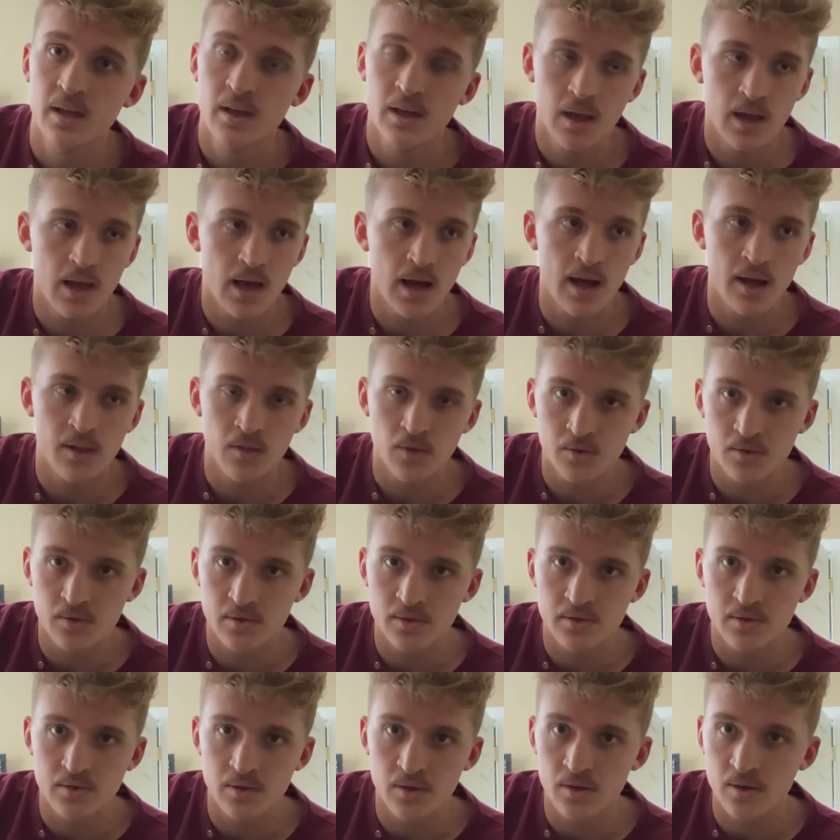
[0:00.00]
I learned
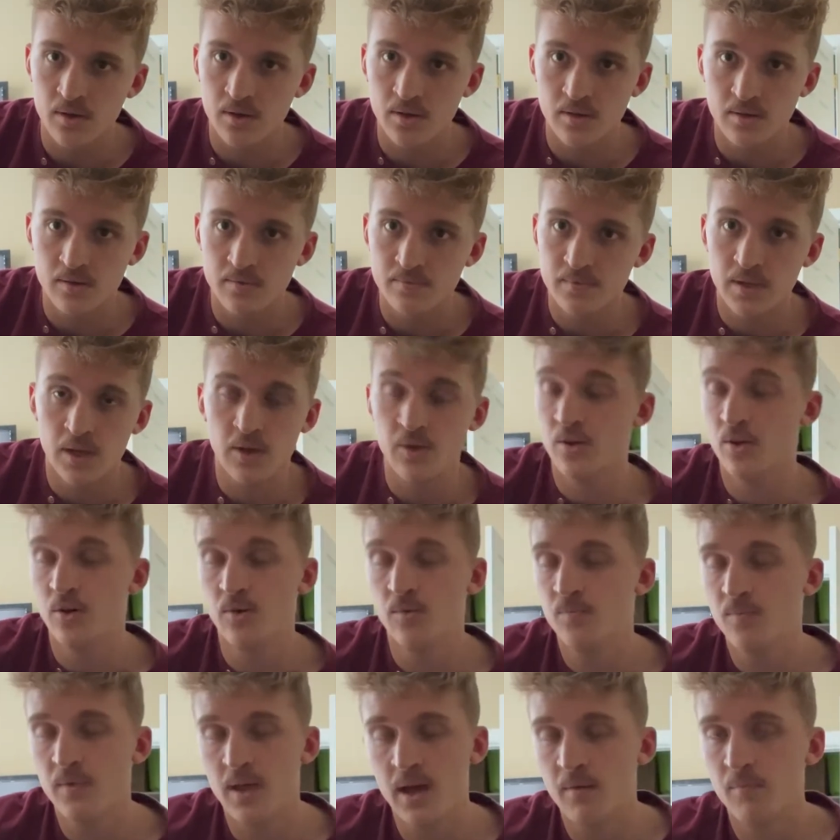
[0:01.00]
this song, I don't
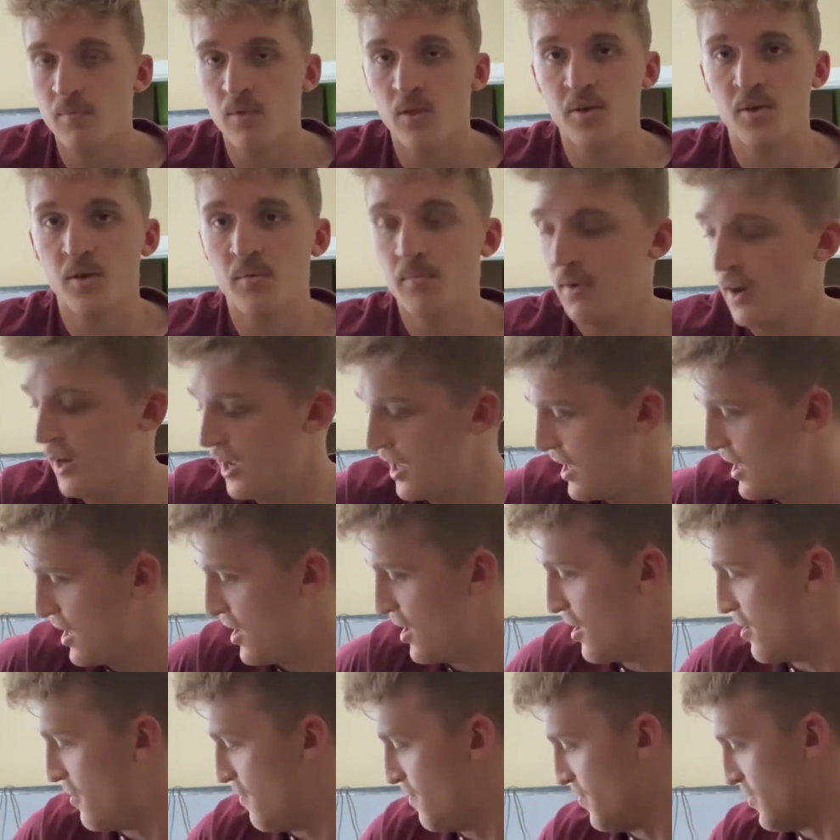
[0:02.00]
know, I learned it by
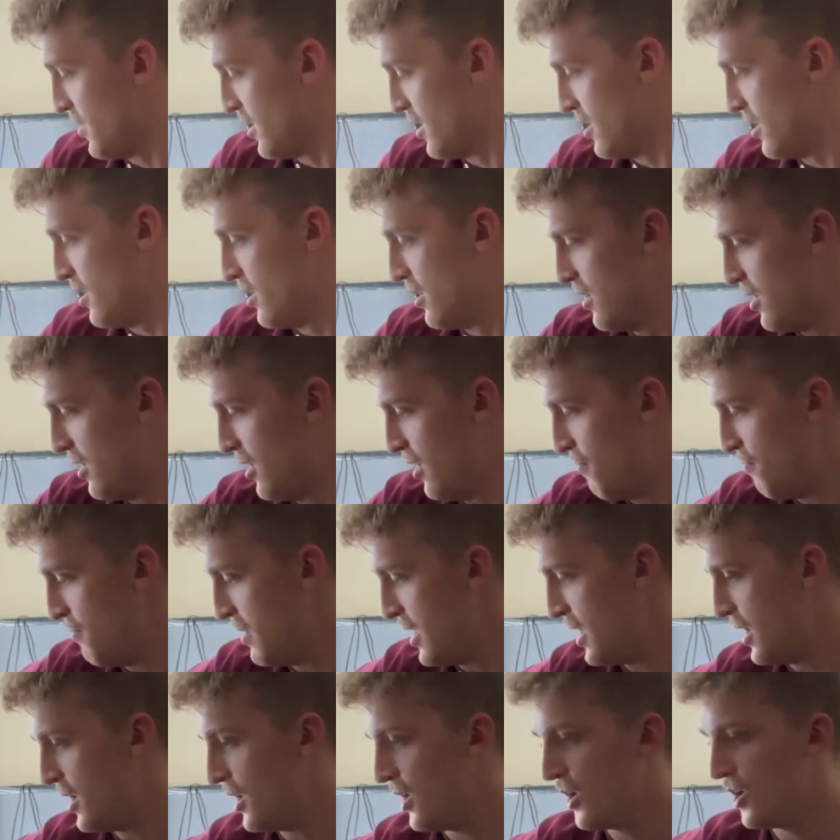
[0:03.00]
ear a
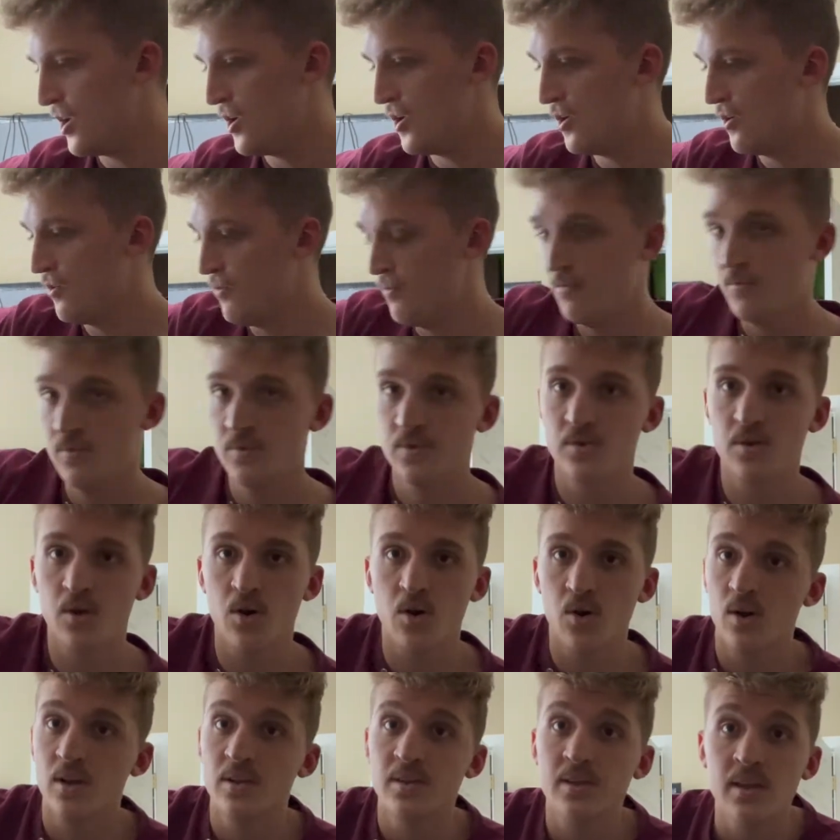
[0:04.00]
minute ago.
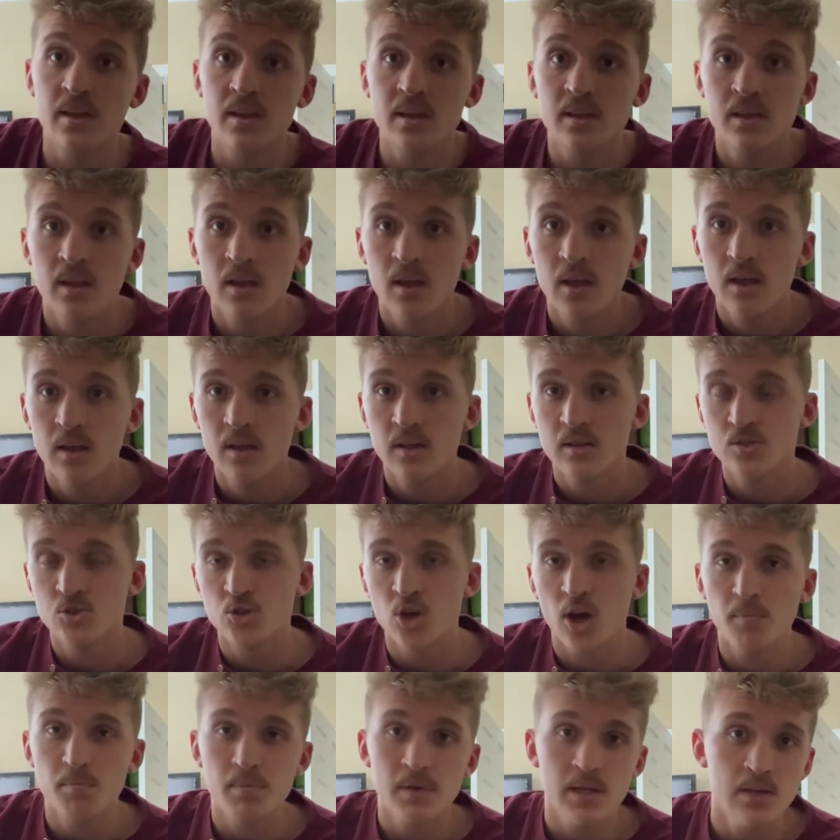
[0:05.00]
So it's in
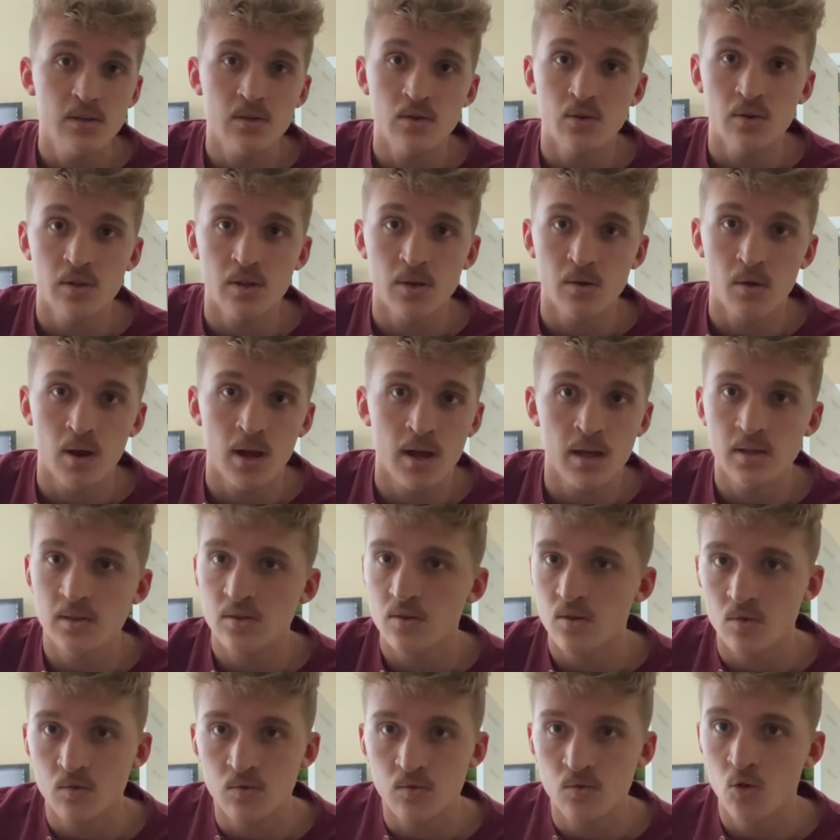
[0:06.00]
drop D tuning, right?
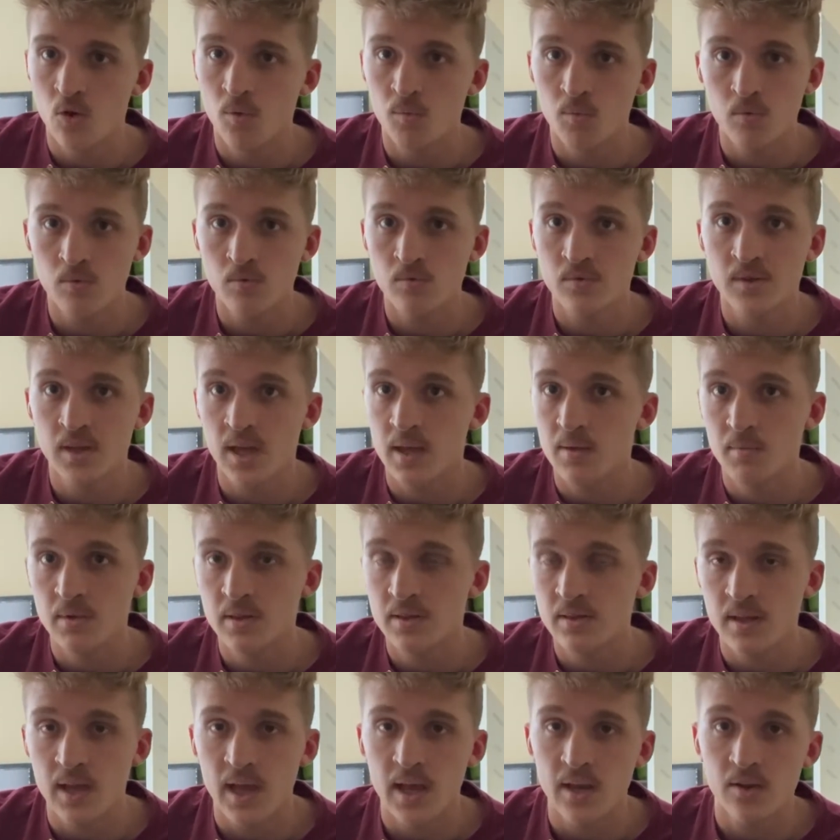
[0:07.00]
So normal, same as
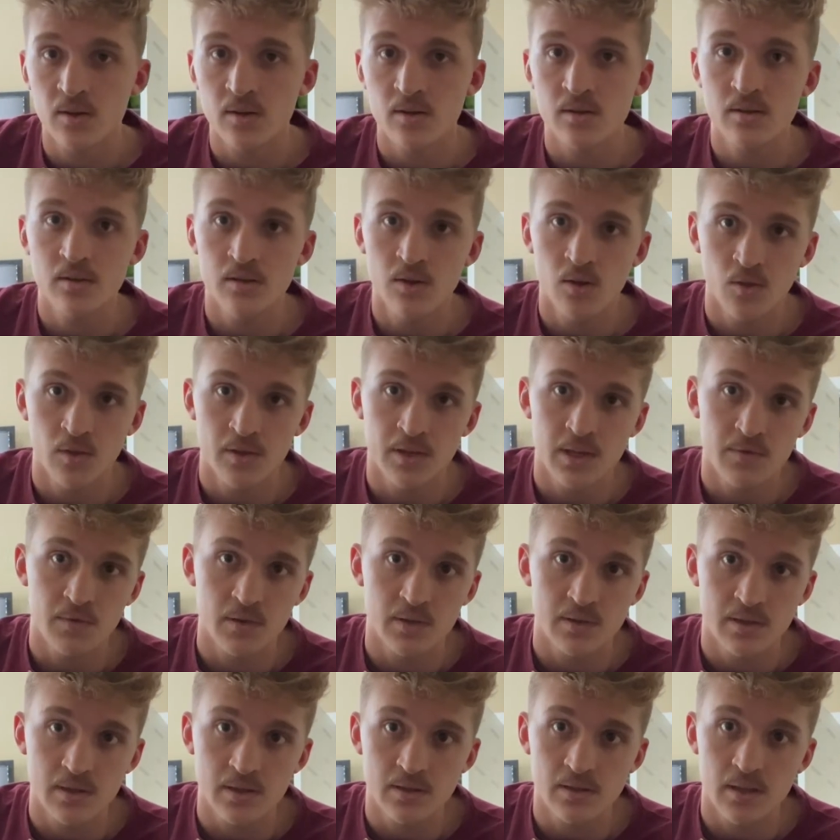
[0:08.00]
standard. The only
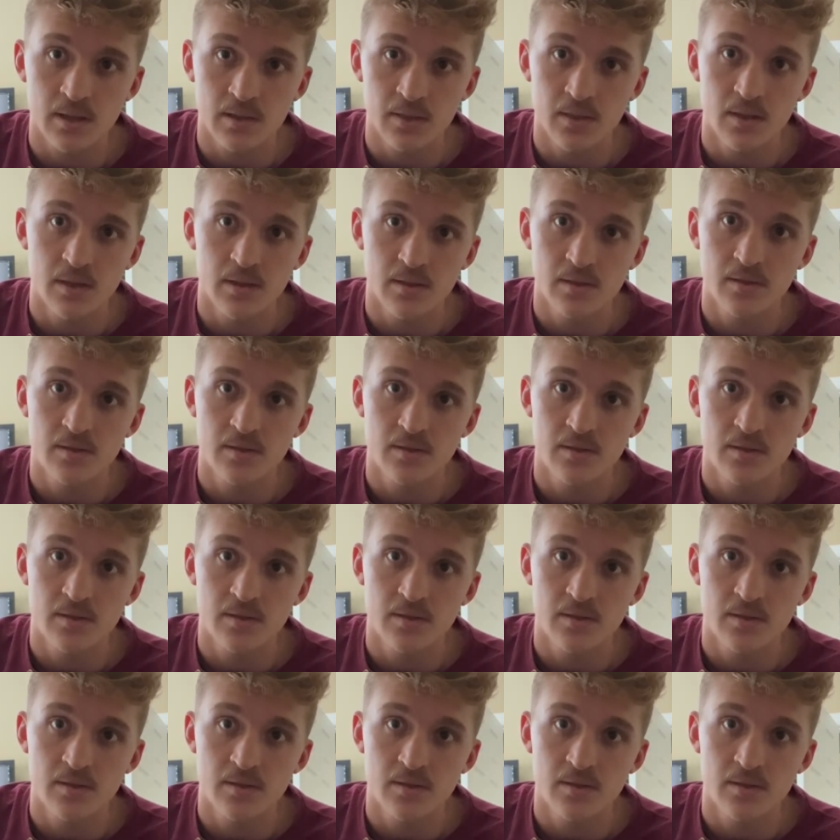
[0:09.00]
difference is that this